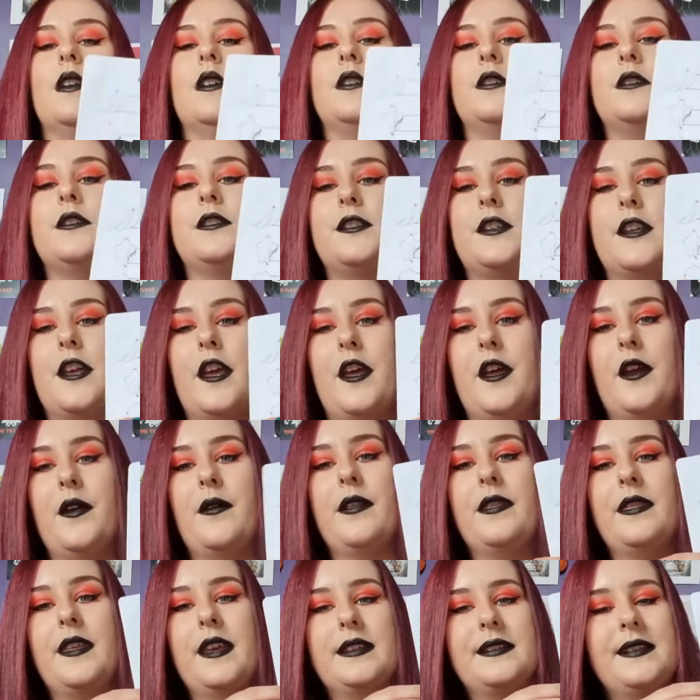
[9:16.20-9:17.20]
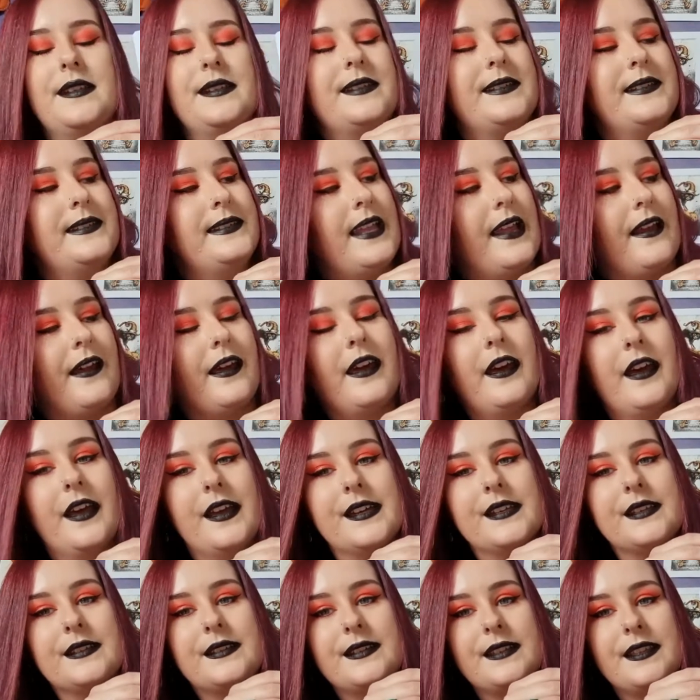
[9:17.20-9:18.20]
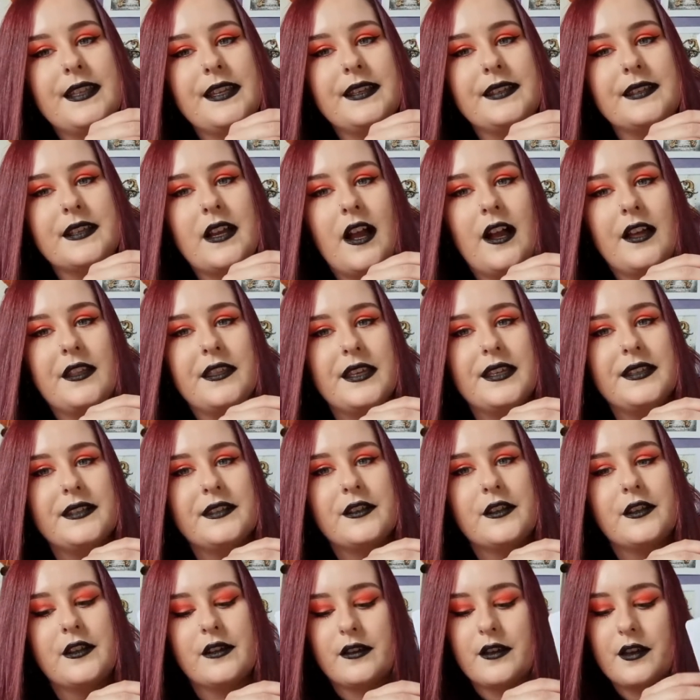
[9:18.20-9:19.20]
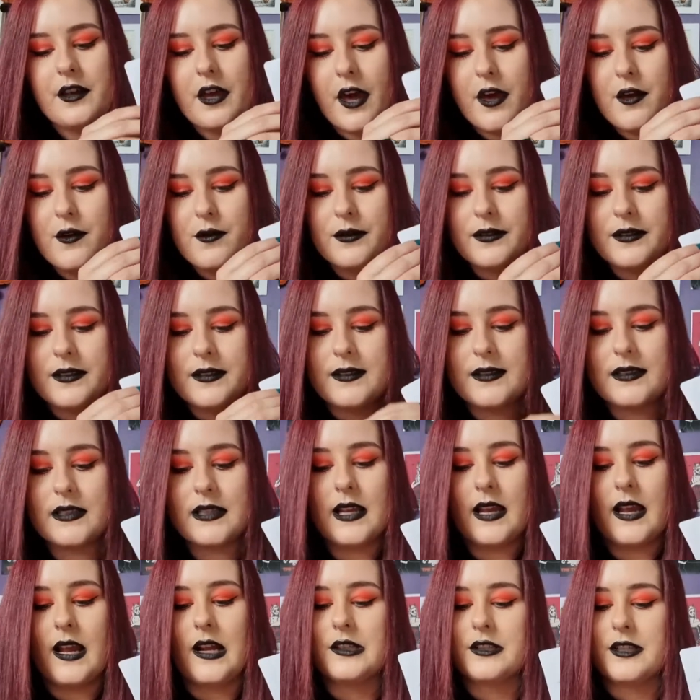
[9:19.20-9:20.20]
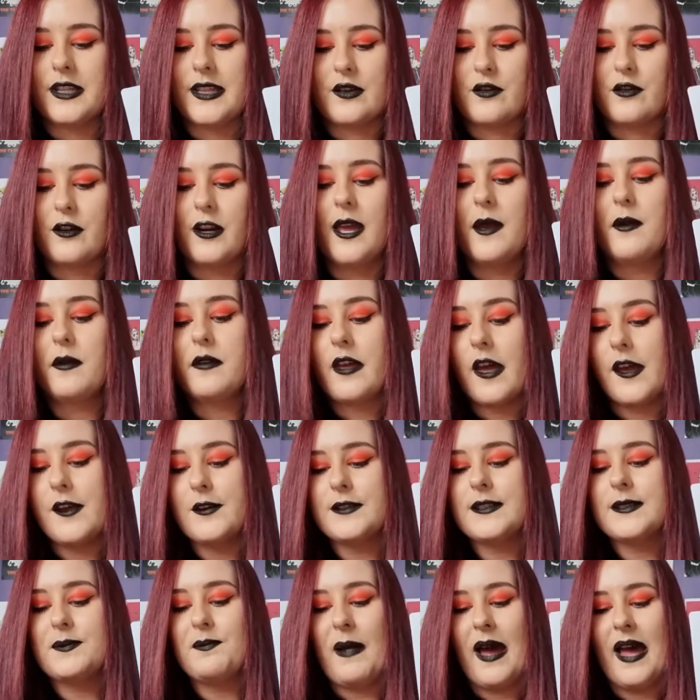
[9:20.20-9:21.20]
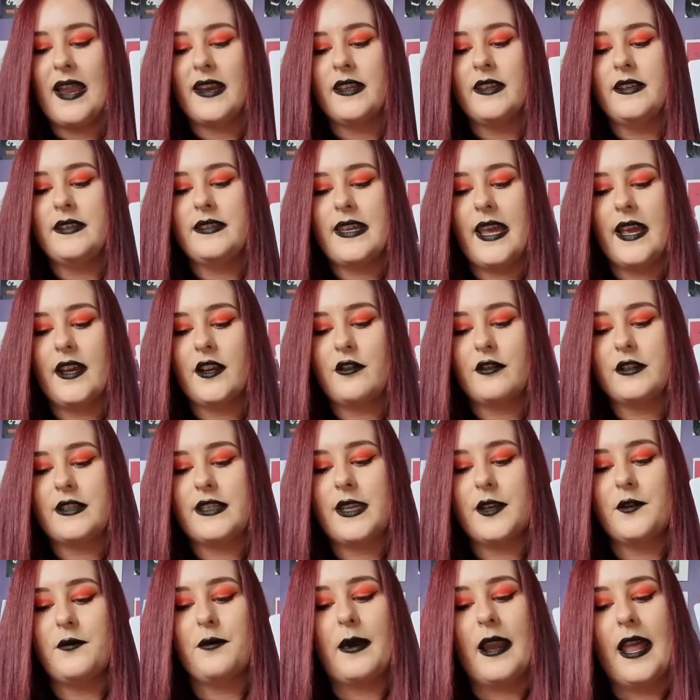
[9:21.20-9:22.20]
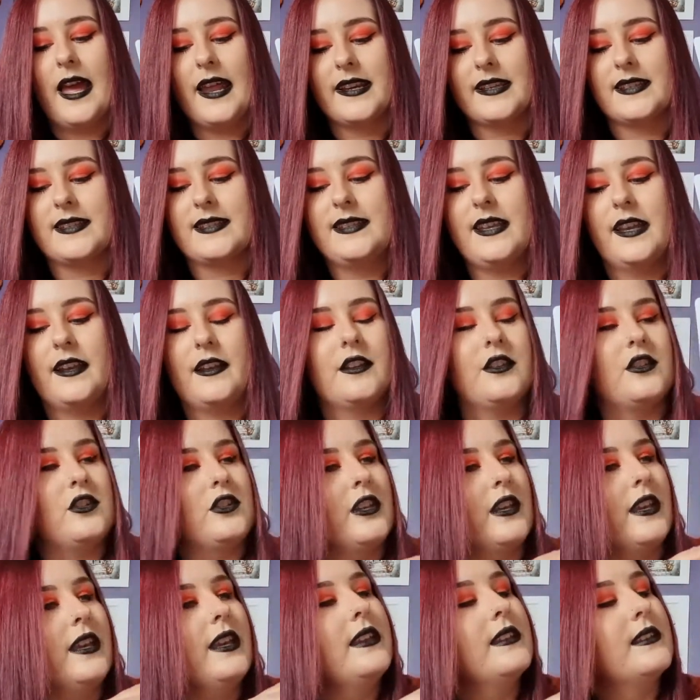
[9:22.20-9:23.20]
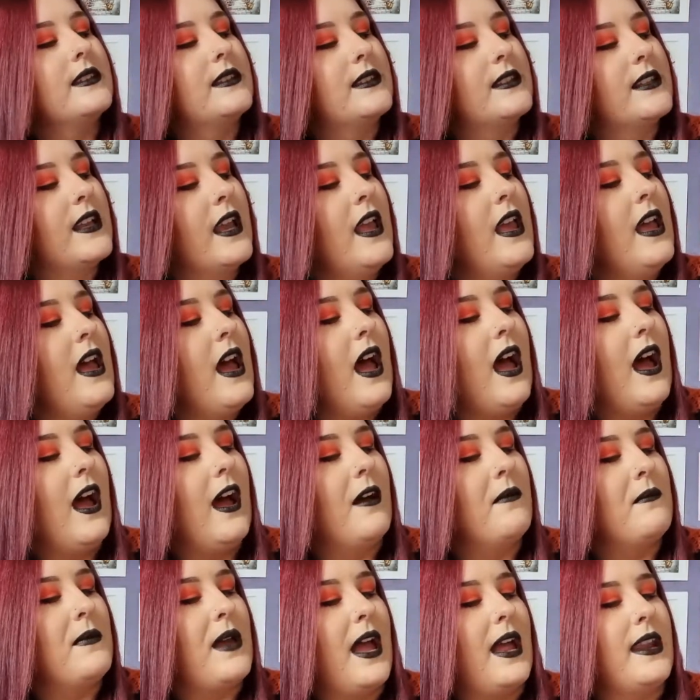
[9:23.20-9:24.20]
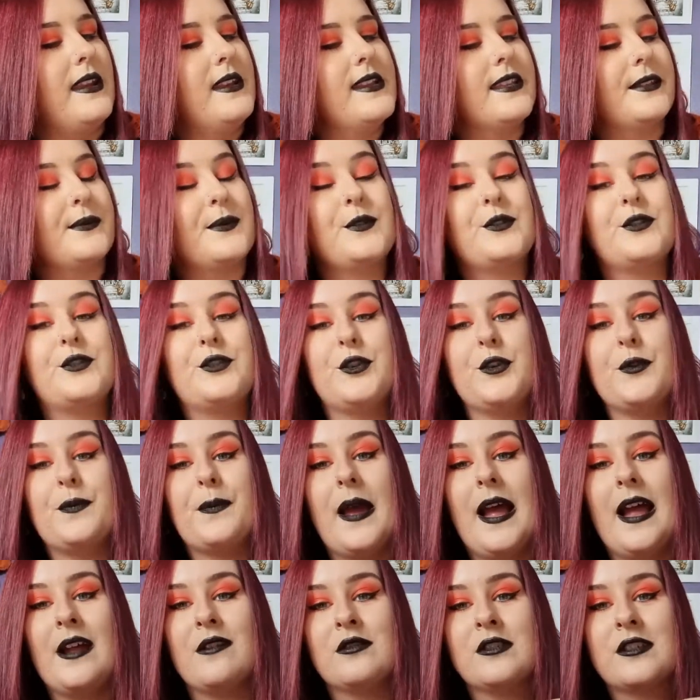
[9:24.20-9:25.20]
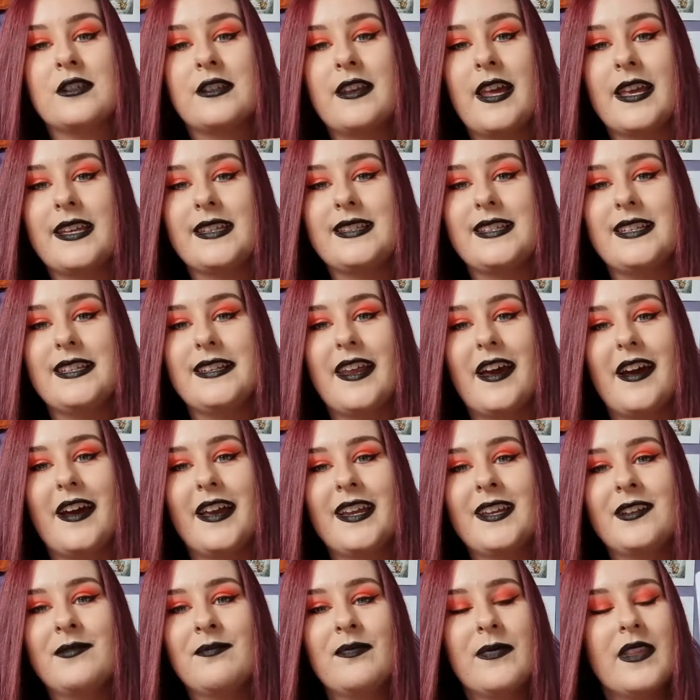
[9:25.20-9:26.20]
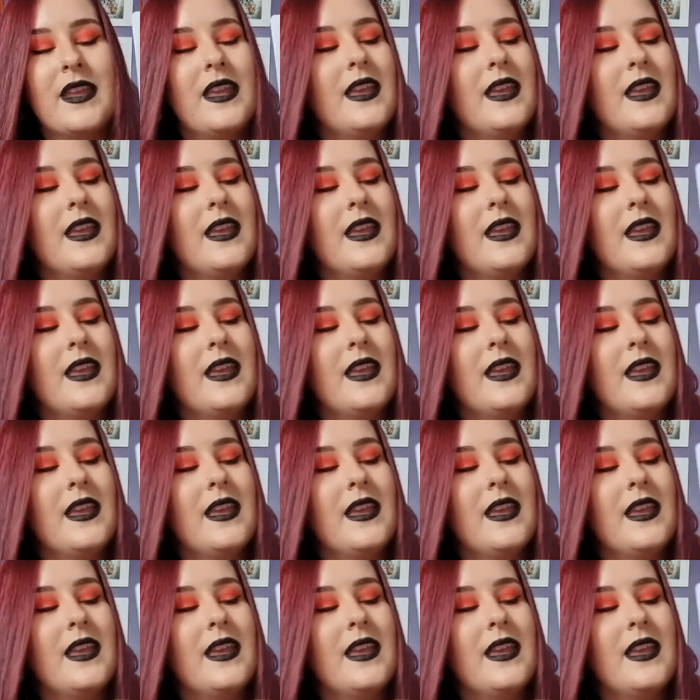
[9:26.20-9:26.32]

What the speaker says: So this is stickers. Ghost banner decorative planner sticker sheets. And this was £2.99.